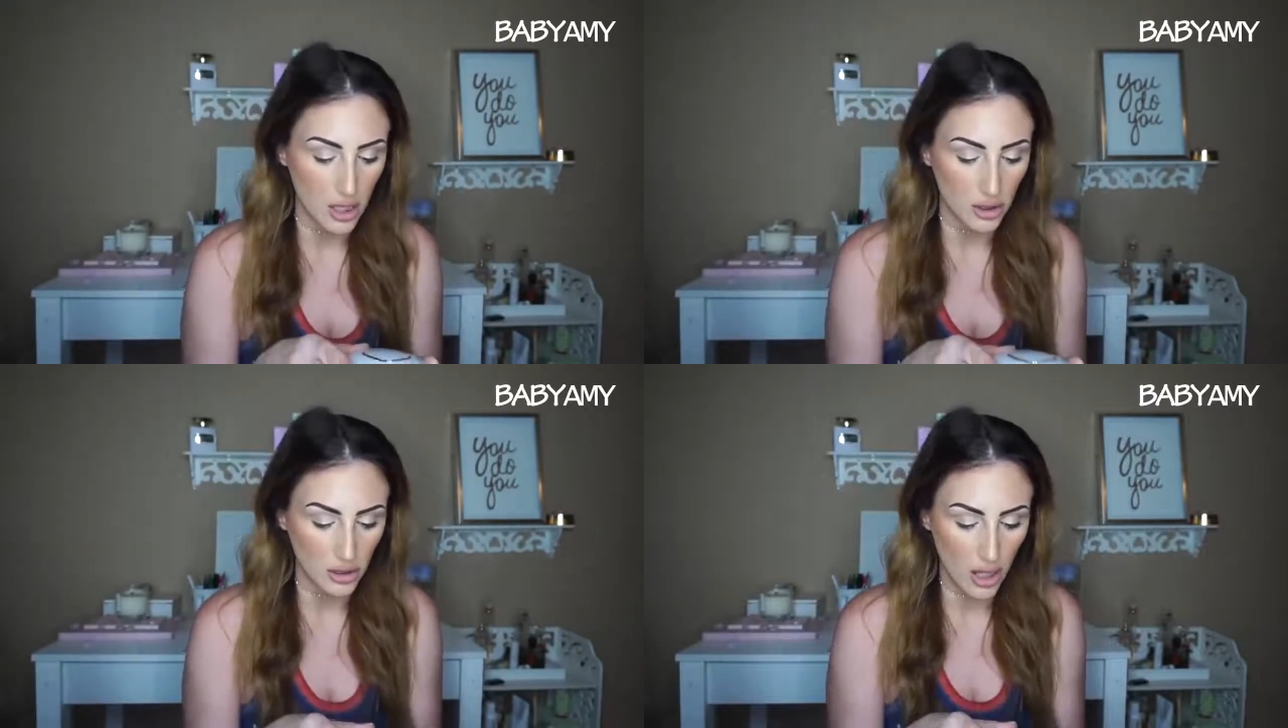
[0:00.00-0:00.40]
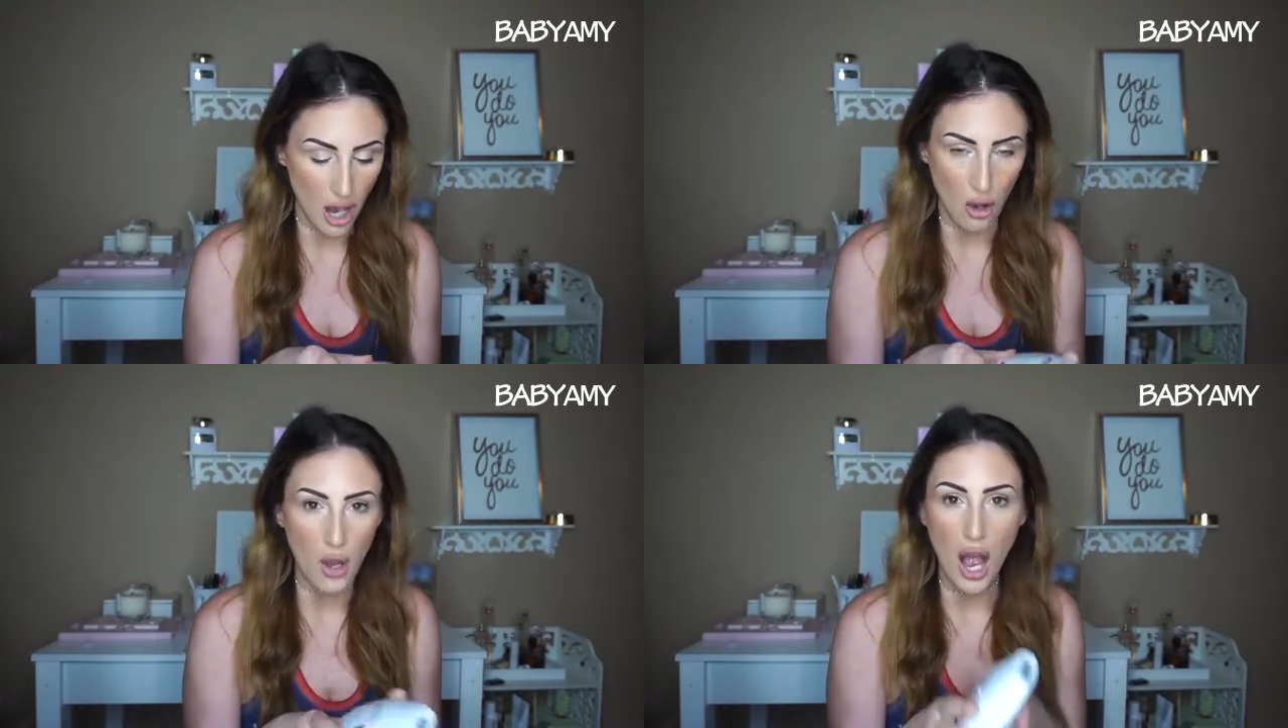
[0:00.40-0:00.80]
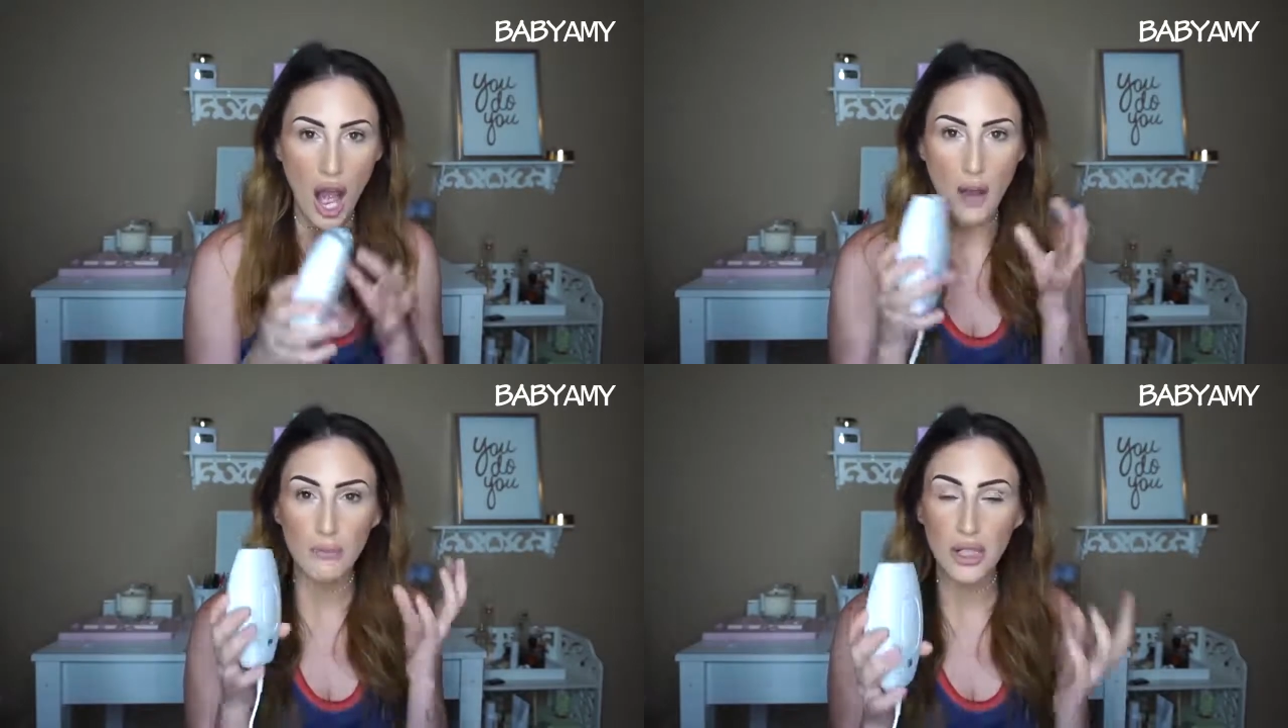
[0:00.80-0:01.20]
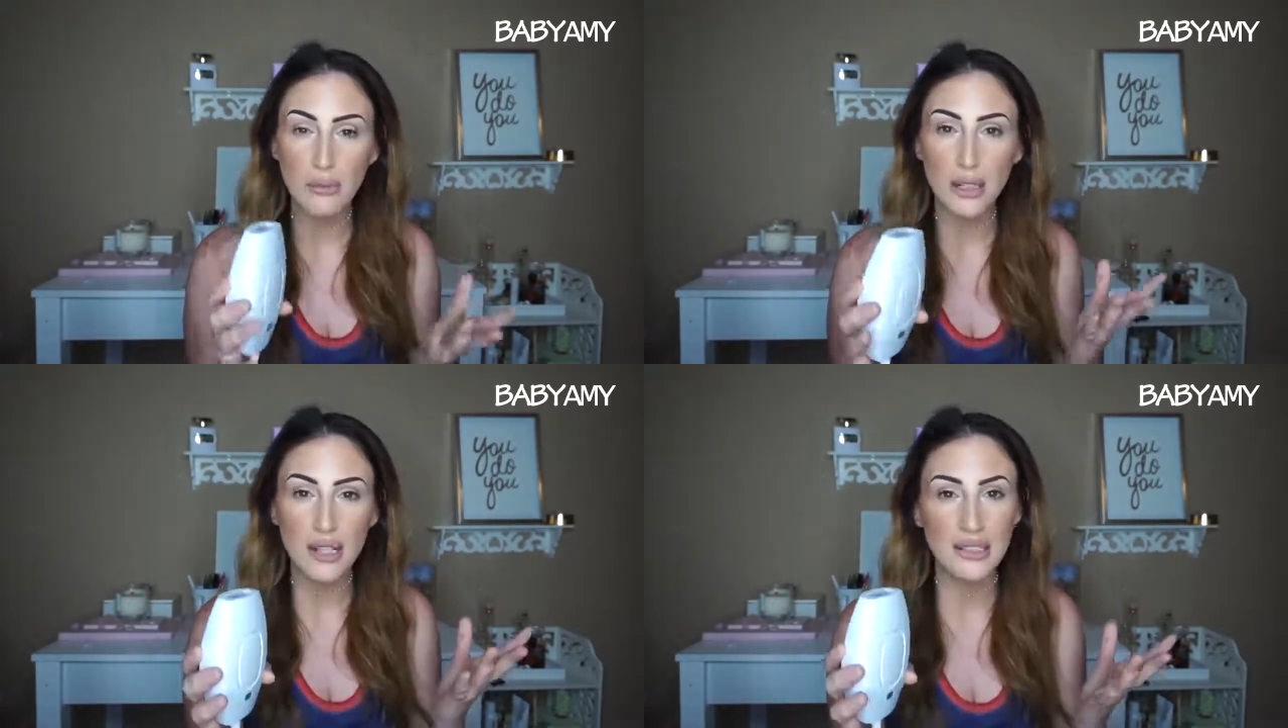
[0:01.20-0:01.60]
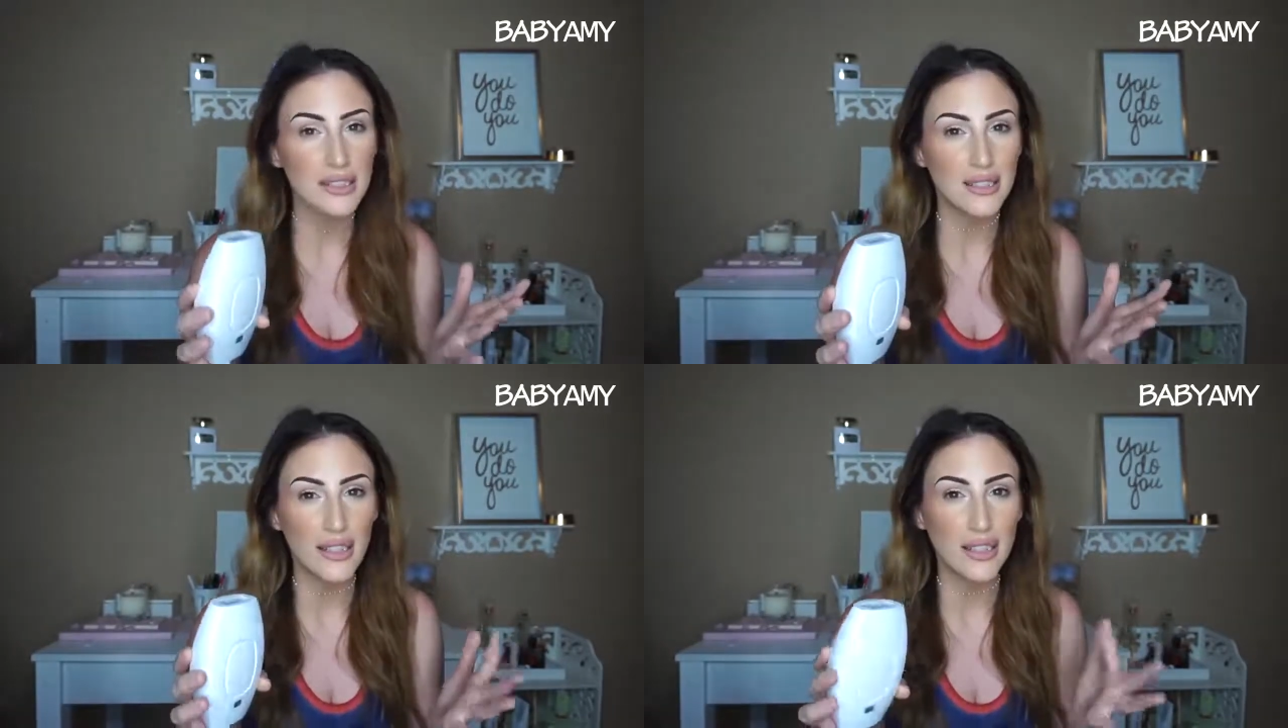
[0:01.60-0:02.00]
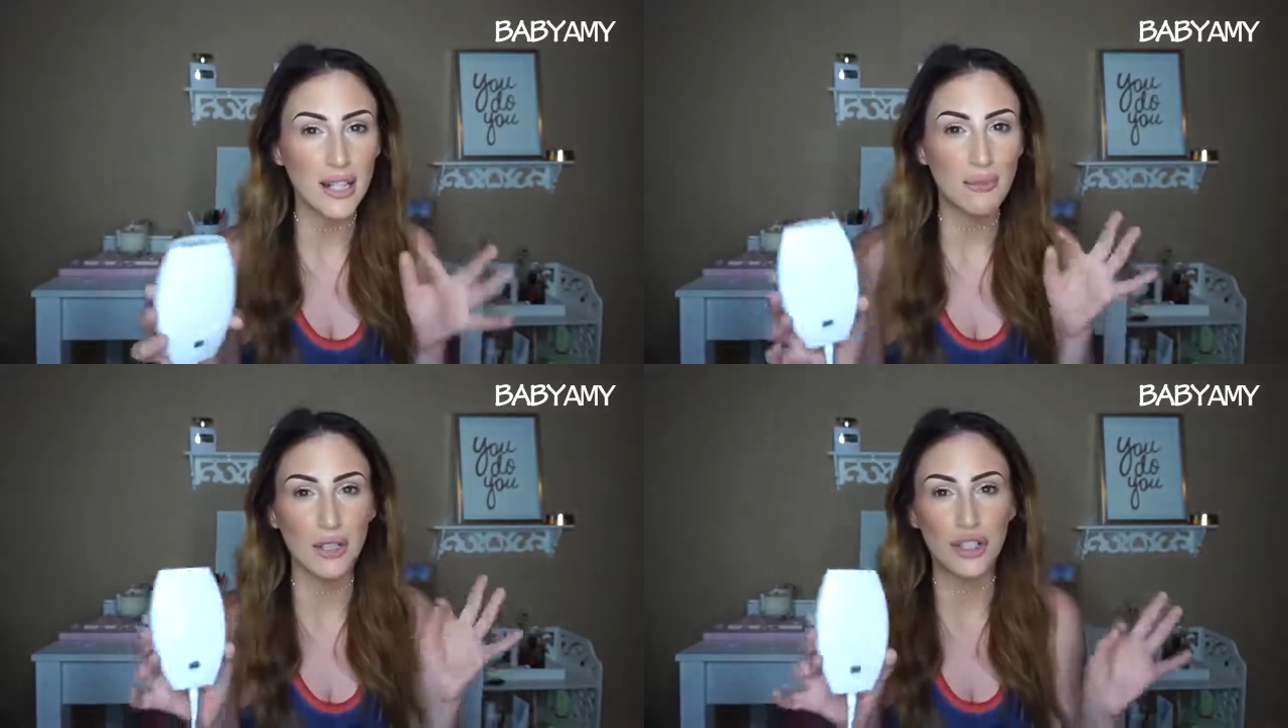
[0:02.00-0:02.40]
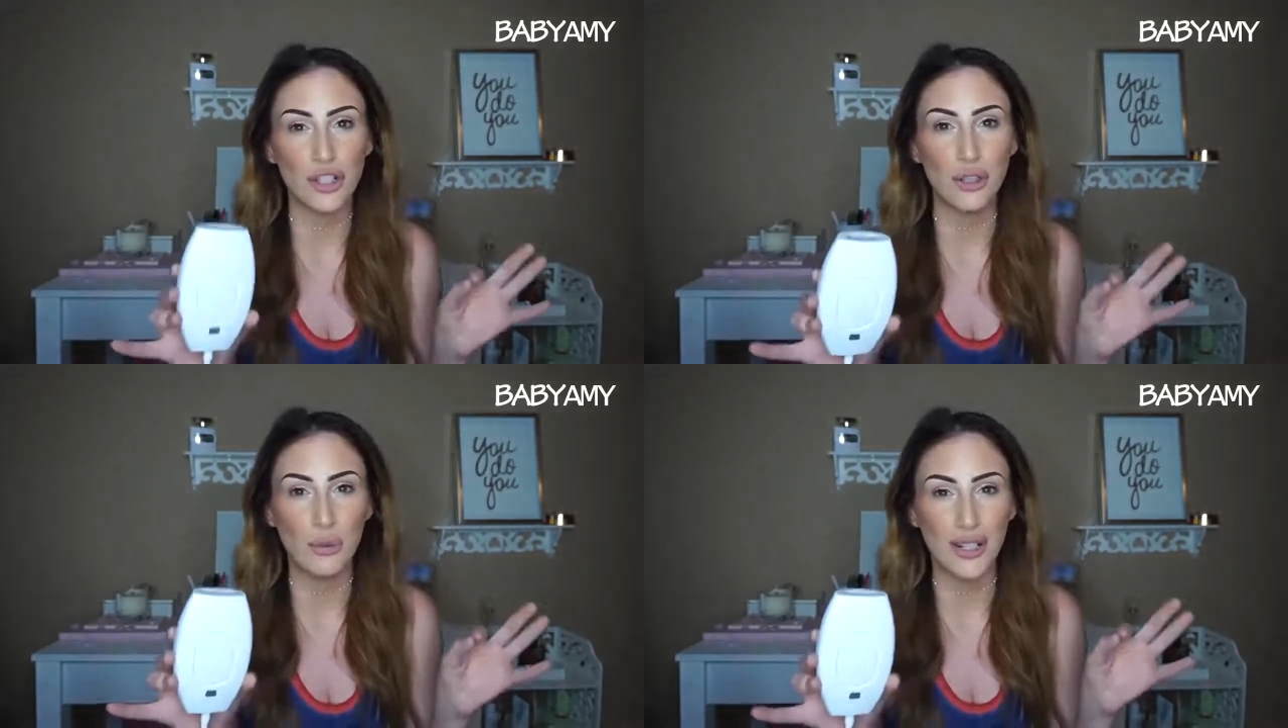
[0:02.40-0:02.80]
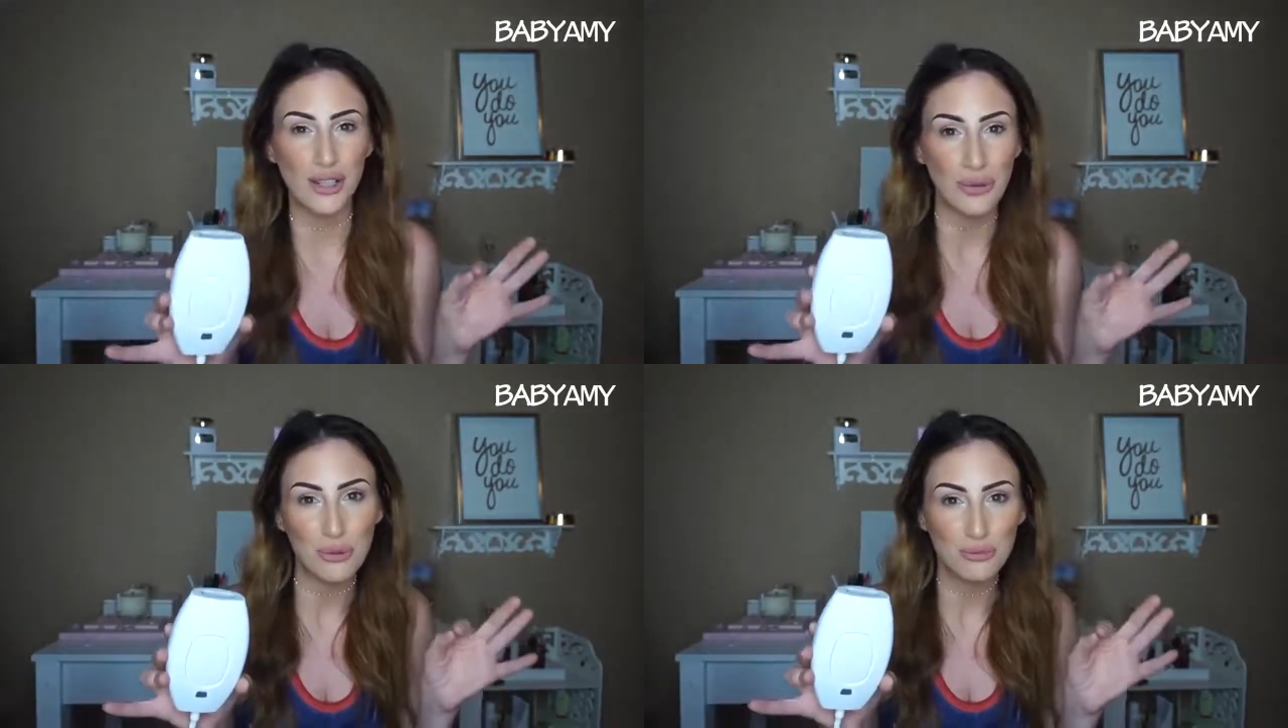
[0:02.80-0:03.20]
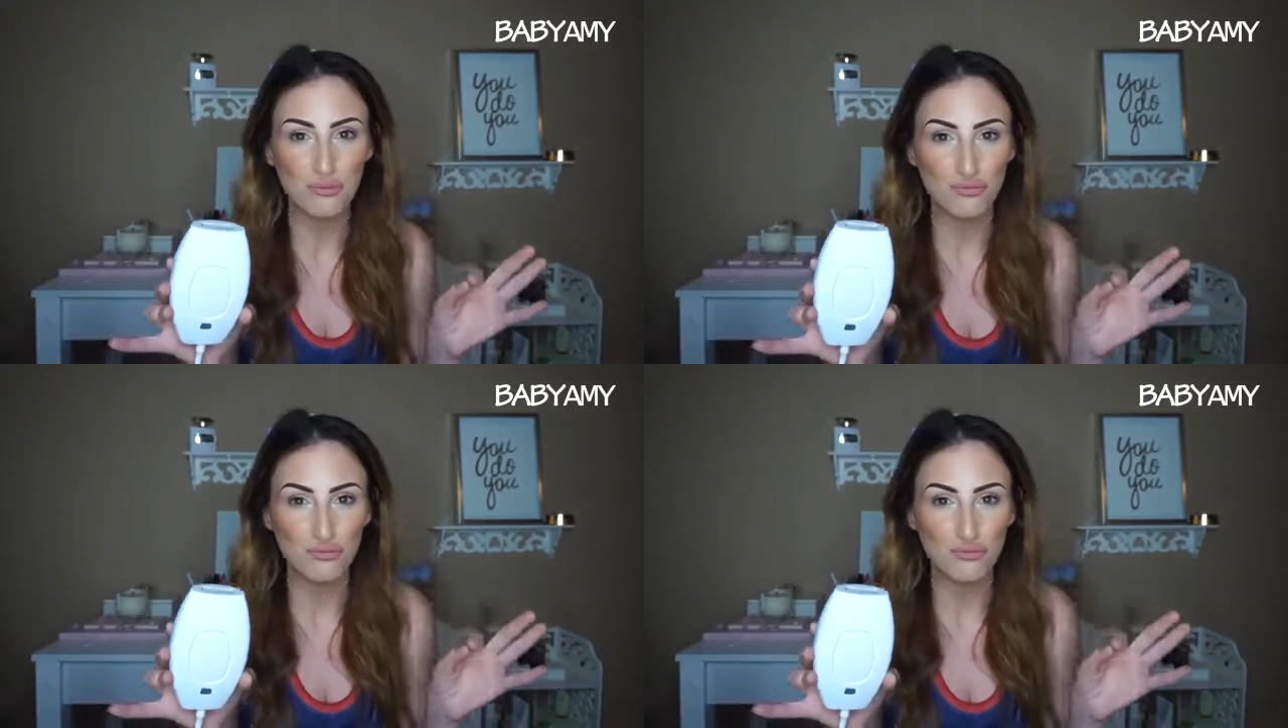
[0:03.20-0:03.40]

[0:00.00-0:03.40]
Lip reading: So I'm going to plug this in and I'm going to show you what I do.